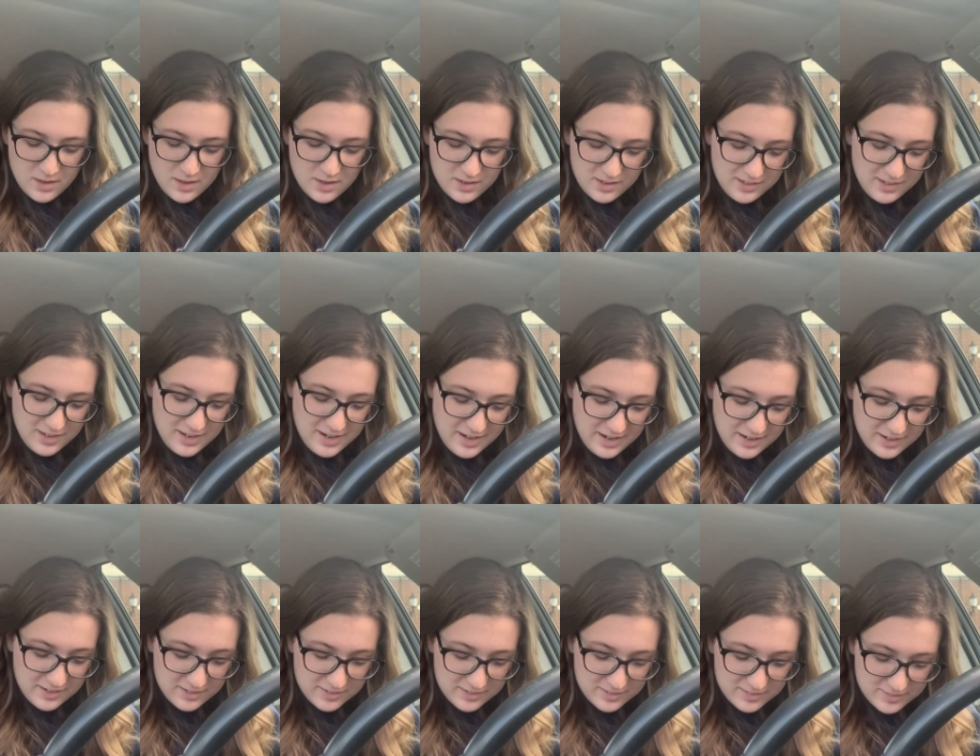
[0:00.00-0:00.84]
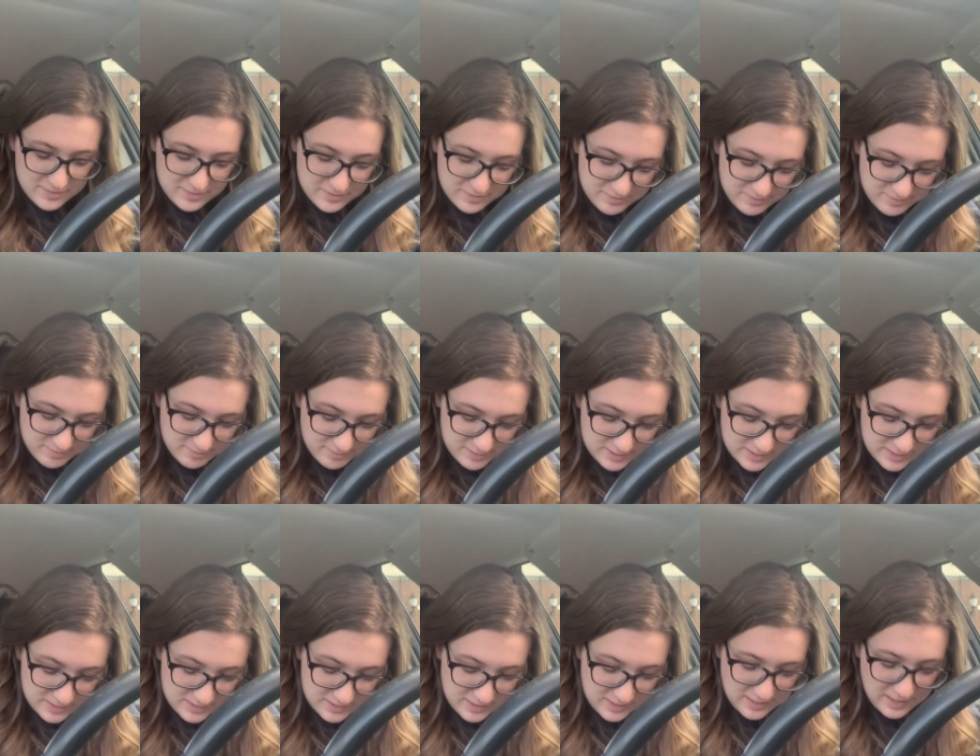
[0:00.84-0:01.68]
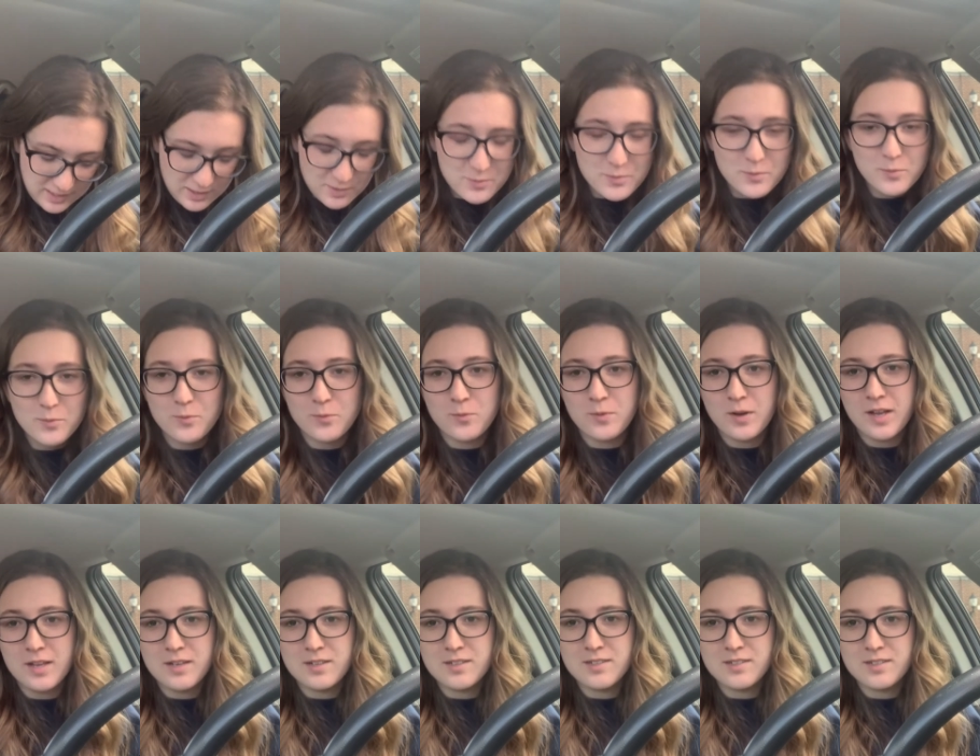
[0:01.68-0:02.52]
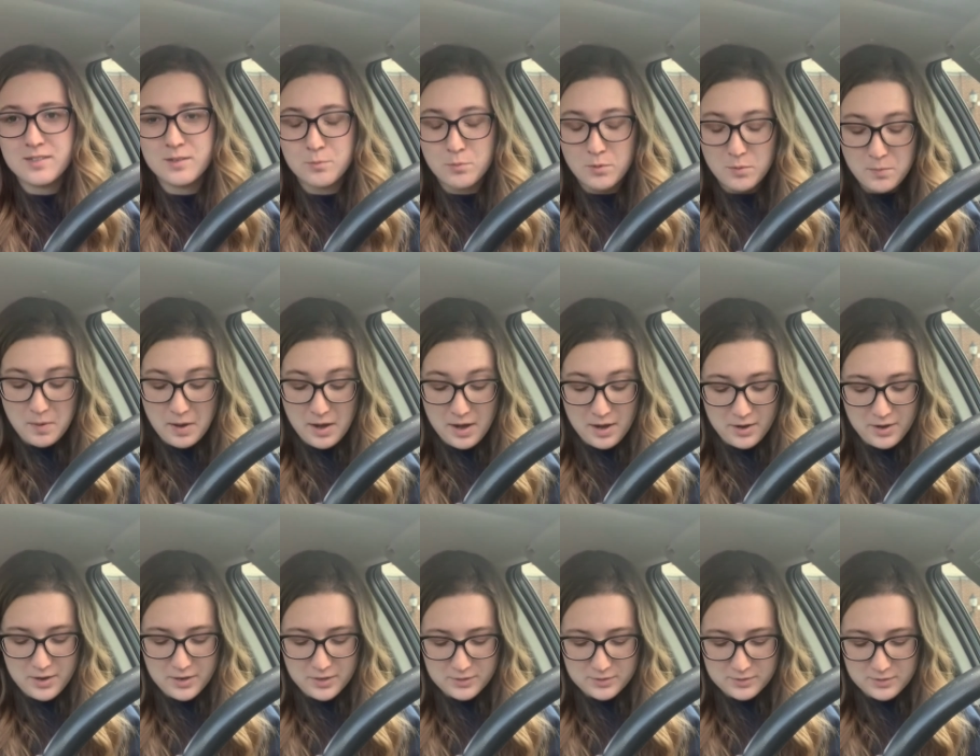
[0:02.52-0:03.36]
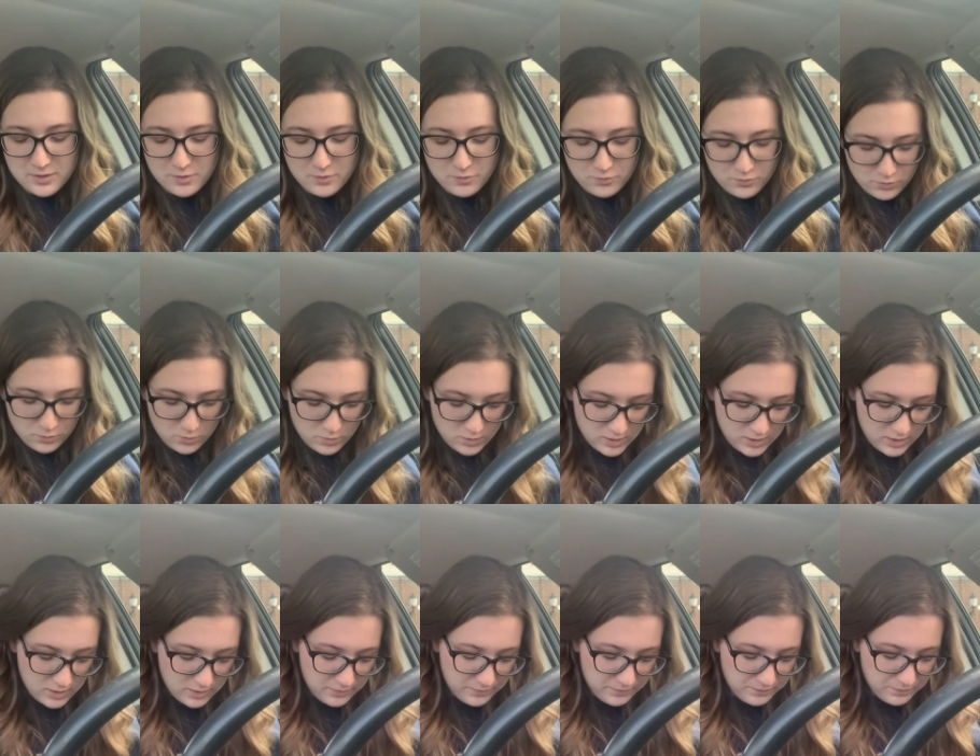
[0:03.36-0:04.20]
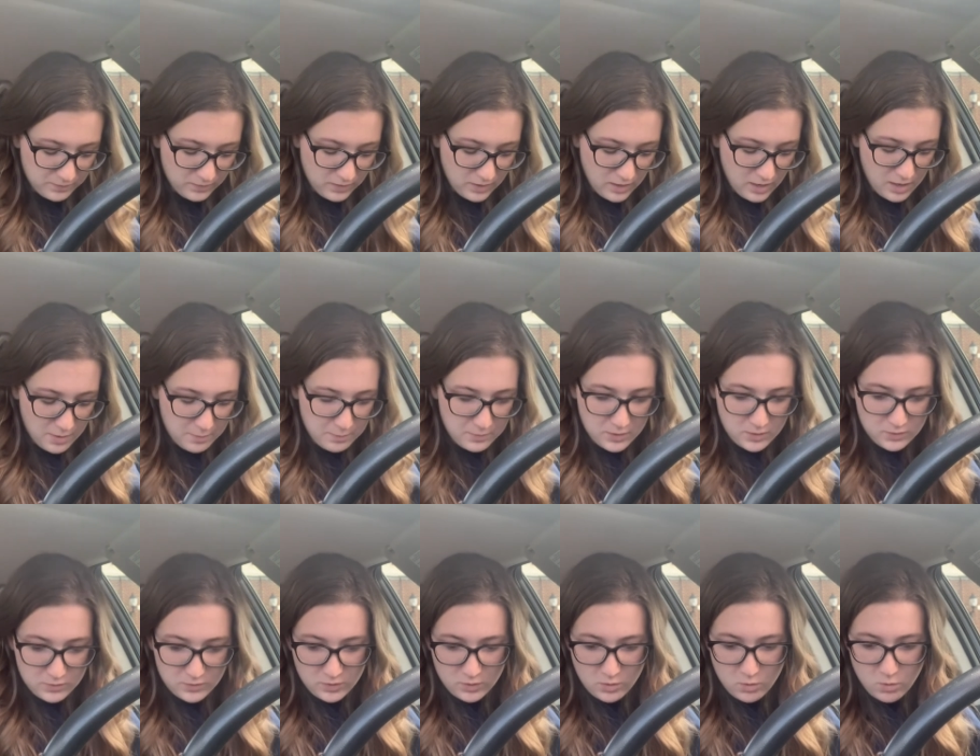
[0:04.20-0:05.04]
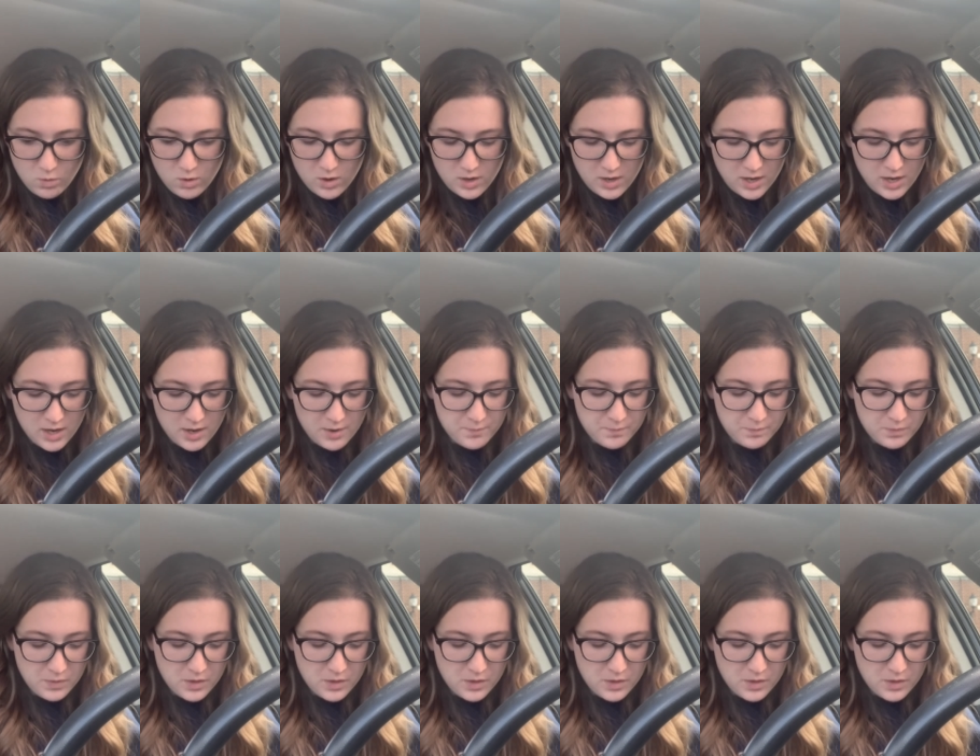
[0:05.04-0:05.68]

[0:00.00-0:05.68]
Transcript: like to see like what to prepare yourself for. I'm going to record it.